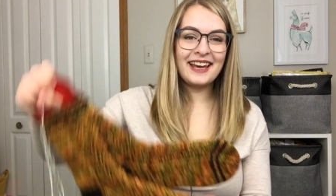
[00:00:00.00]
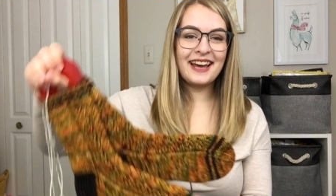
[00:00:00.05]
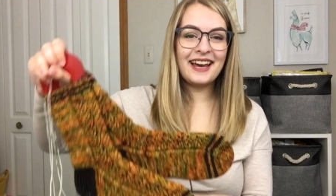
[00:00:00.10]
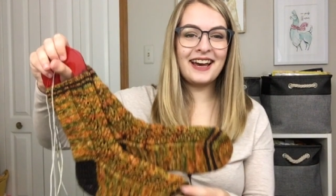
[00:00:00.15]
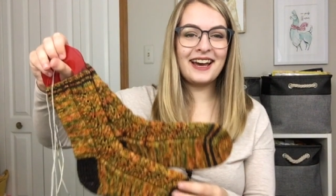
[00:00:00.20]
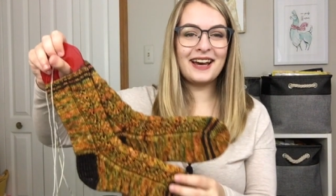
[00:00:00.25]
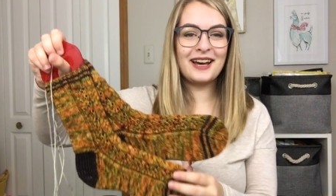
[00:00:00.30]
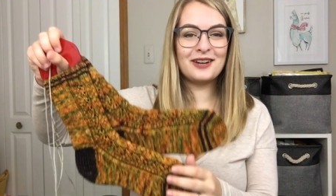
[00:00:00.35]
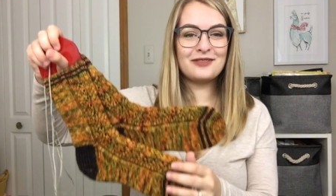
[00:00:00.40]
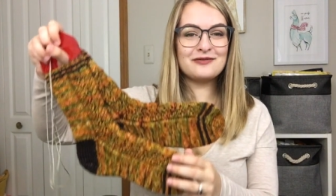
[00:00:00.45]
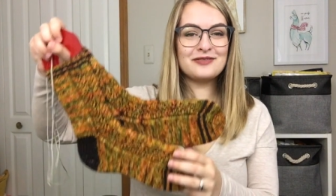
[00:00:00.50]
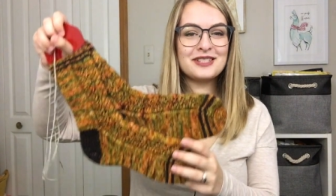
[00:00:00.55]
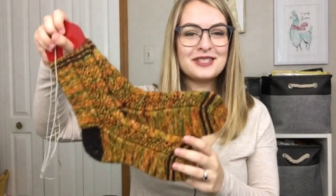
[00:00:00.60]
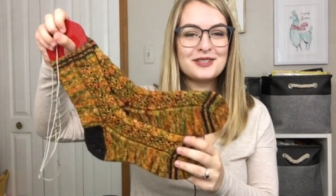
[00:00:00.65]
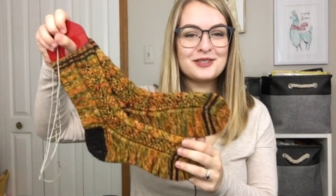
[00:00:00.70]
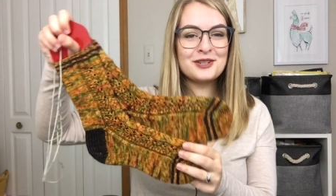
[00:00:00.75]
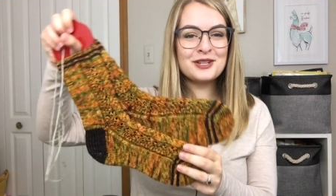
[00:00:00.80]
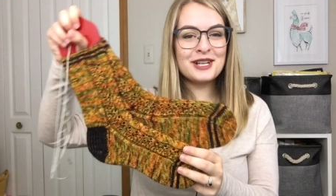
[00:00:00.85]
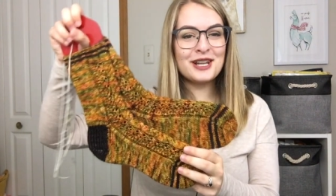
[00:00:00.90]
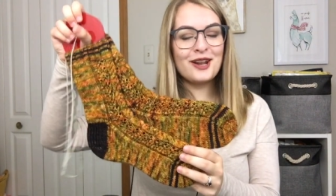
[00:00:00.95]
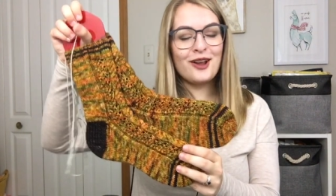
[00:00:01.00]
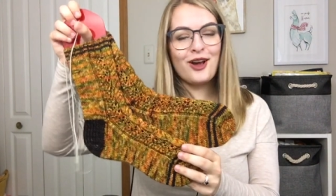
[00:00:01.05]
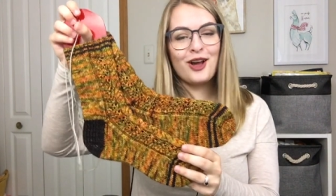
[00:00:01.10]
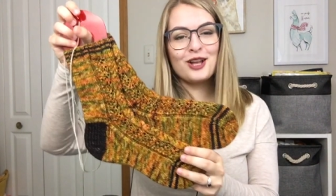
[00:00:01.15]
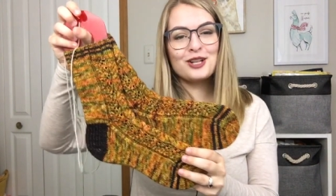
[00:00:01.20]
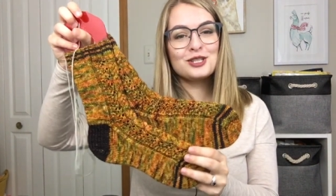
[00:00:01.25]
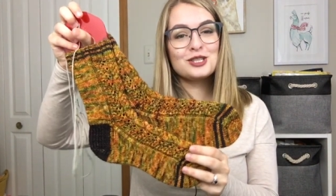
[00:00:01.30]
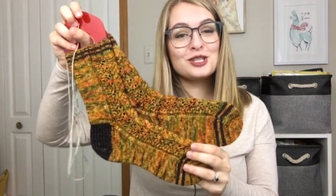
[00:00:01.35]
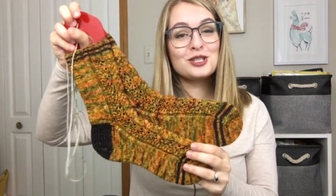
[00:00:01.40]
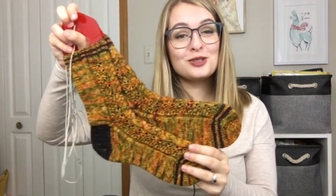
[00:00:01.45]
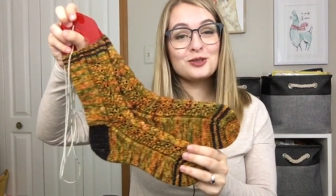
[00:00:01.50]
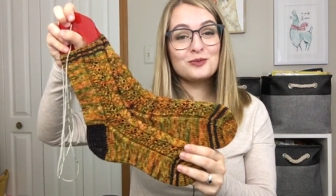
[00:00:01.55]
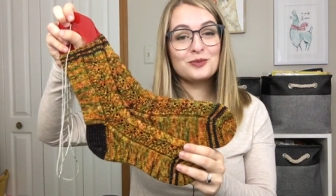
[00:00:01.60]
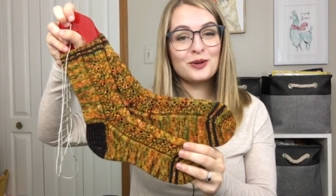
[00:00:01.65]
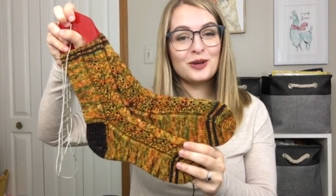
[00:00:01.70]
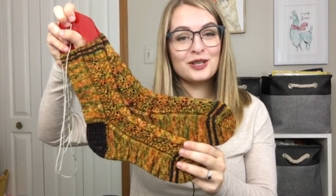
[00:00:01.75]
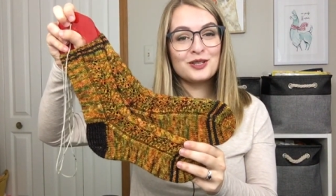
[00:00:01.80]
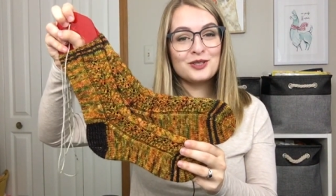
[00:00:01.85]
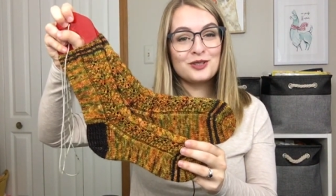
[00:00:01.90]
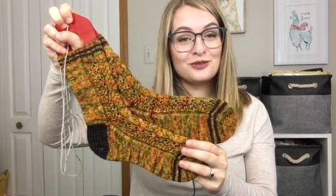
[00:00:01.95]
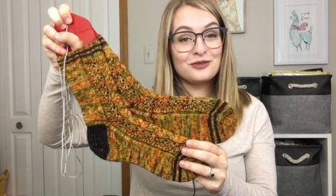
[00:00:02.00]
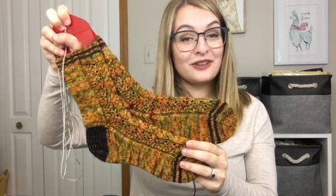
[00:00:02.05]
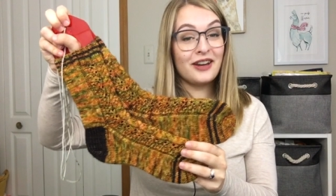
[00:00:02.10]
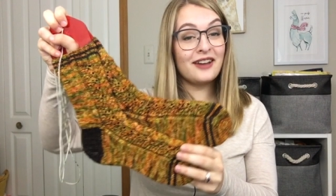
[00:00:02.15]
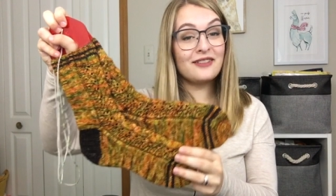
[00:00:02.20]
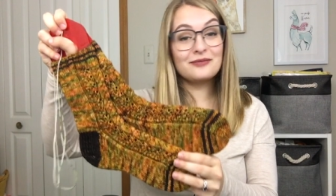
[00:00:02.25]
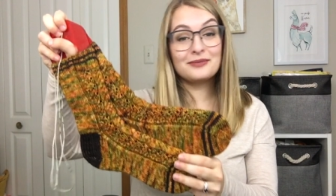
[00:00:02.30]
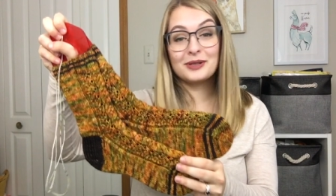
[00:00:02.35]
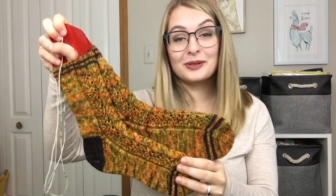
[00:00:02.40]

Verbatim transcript: These are knit on 2.25